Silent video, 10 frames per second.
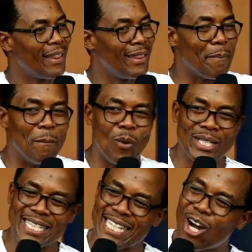the
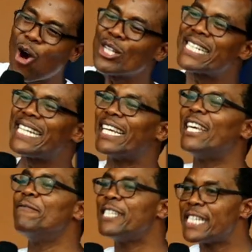most costly
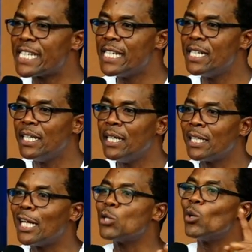gift
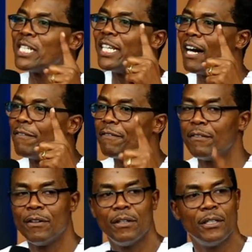that was enough
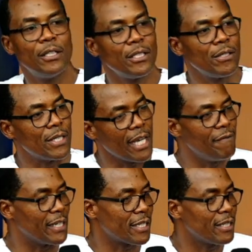to save
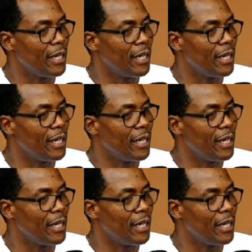us.